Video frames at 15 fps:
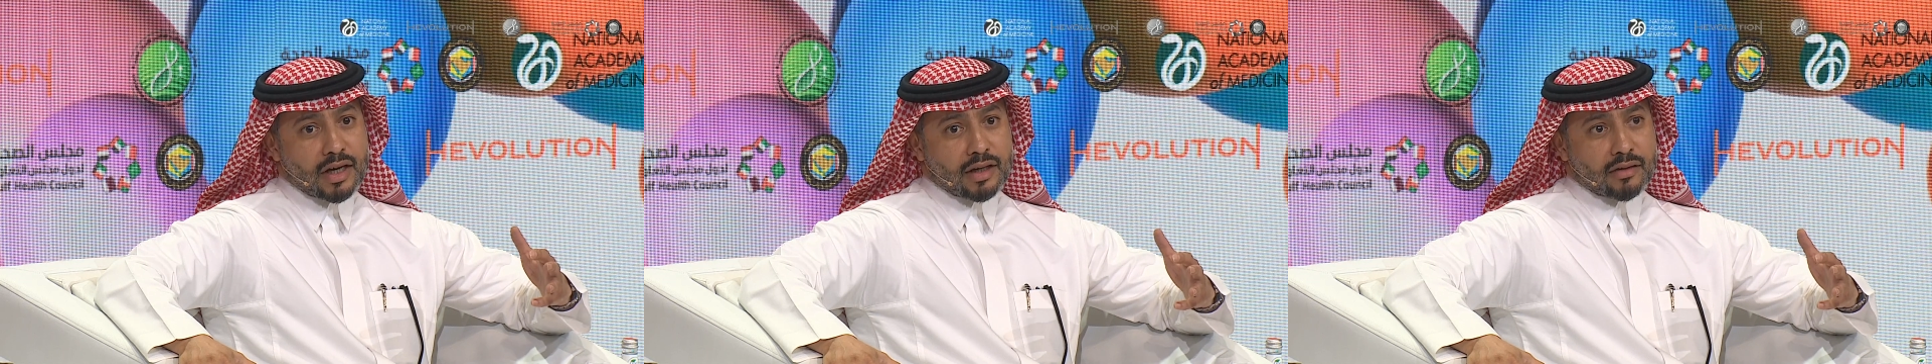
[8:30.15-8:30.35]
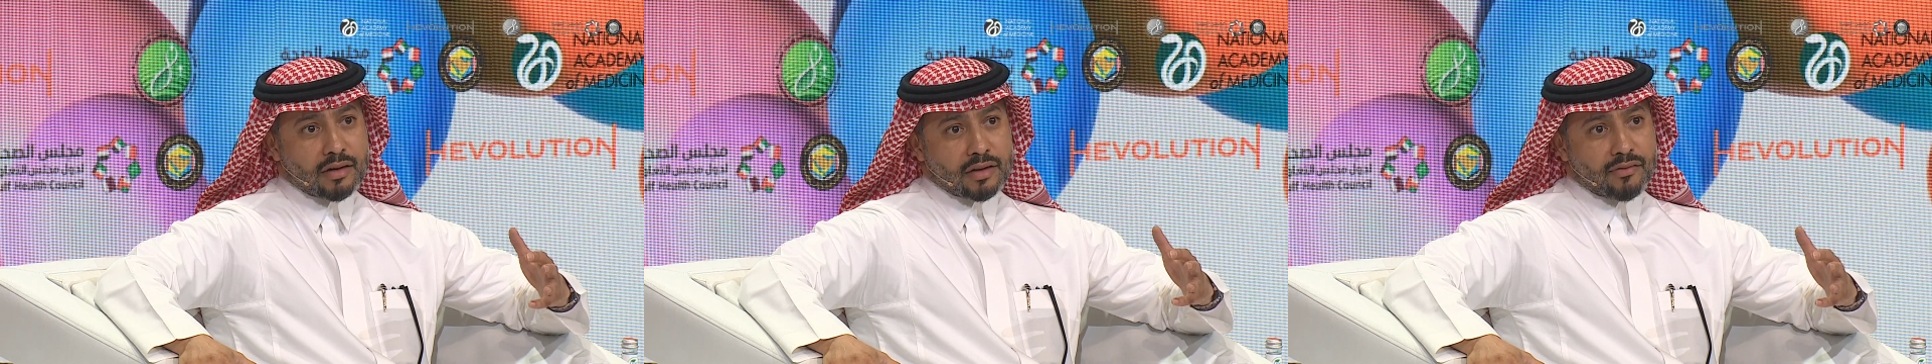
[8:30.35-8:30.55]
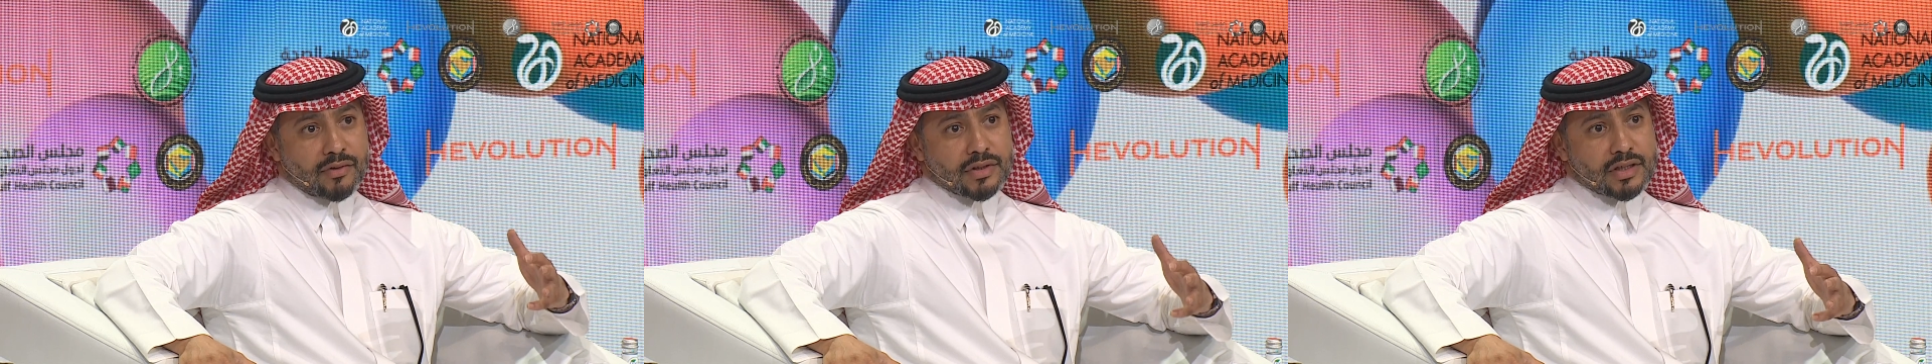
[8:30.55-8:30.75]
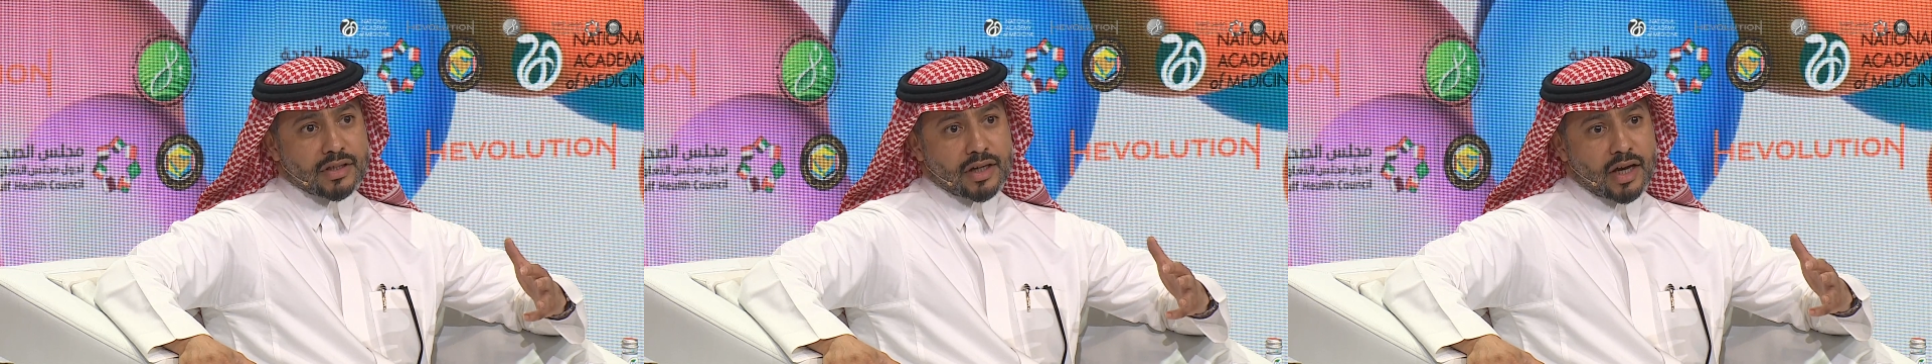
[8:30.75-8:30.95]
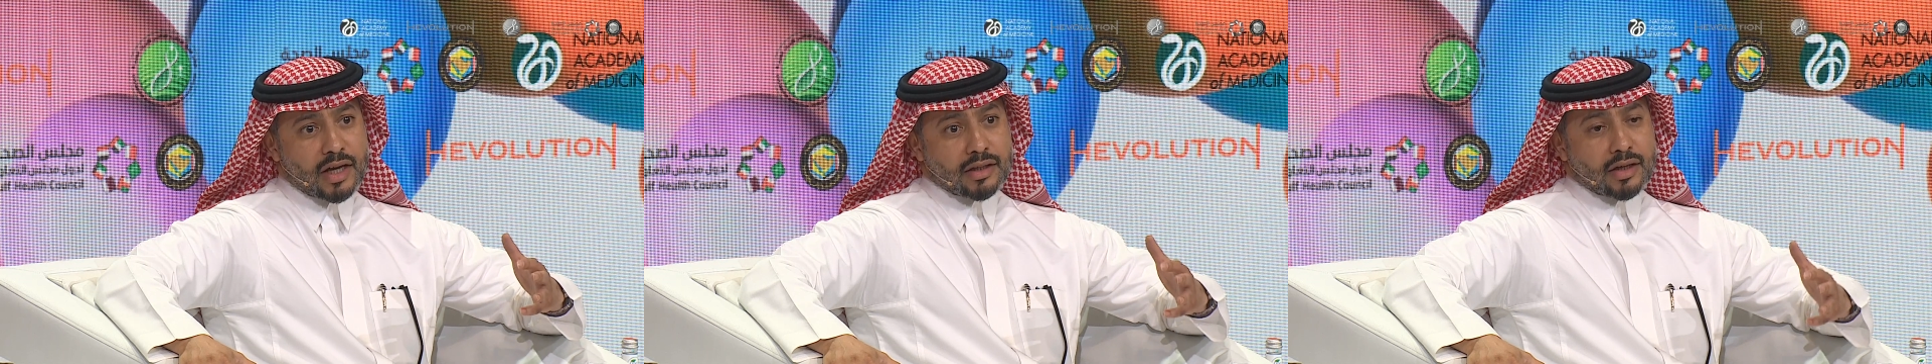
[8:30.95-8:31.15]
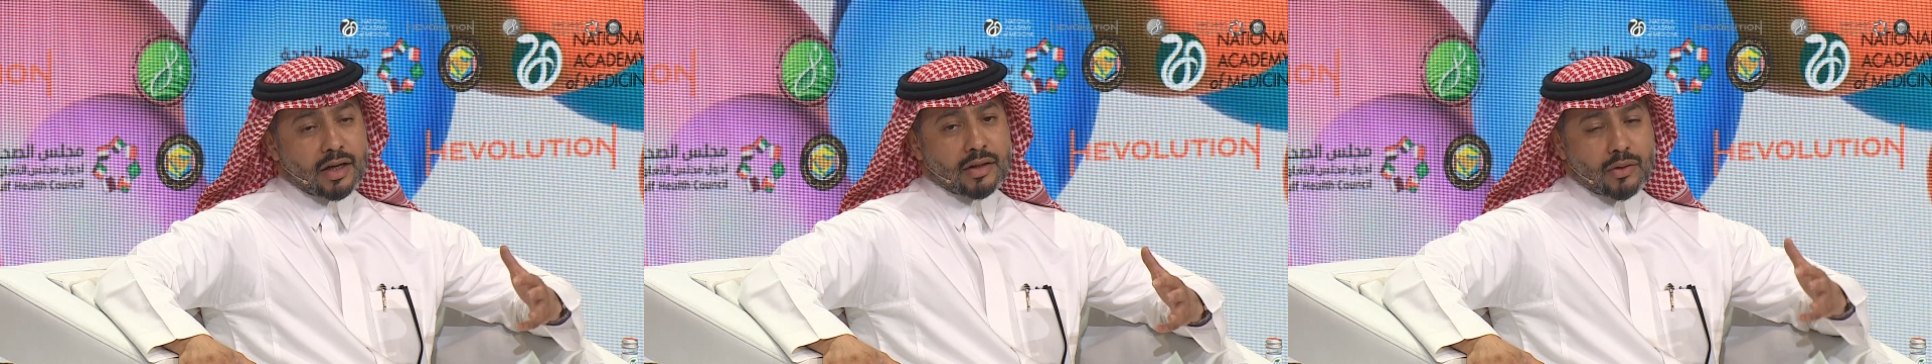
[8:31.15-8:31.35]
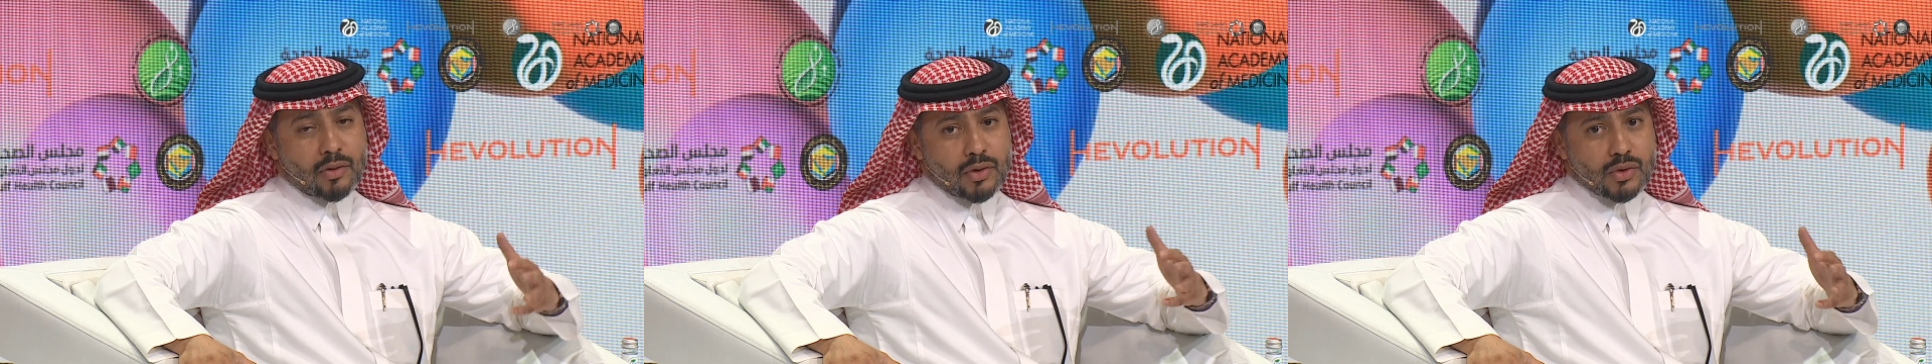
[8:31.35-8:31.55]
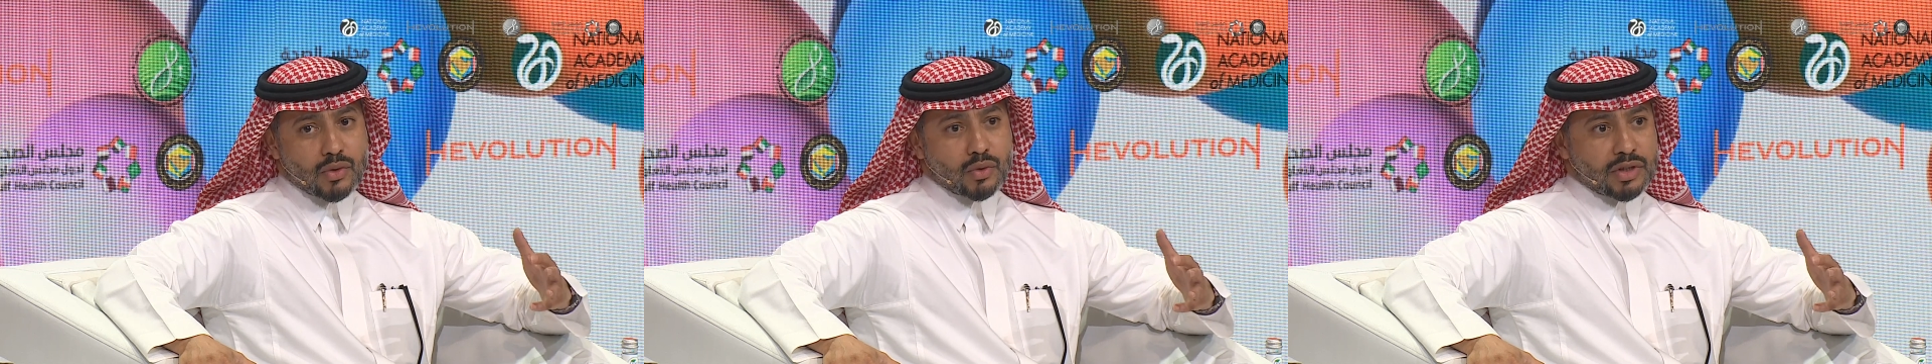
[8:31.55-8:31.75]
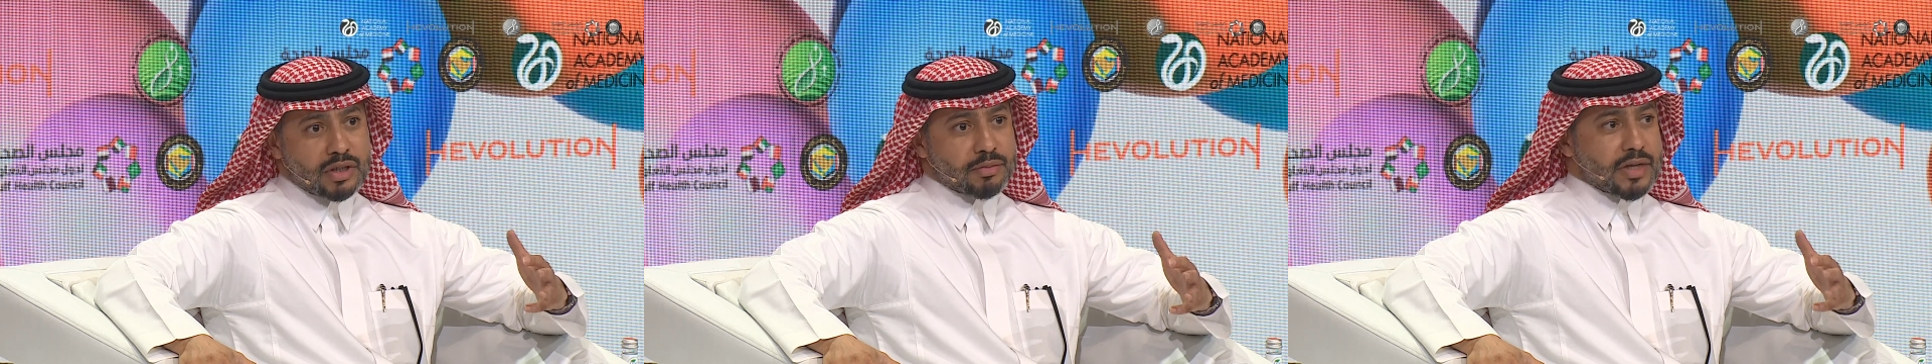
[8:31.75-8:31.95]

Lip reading: investigator and also deep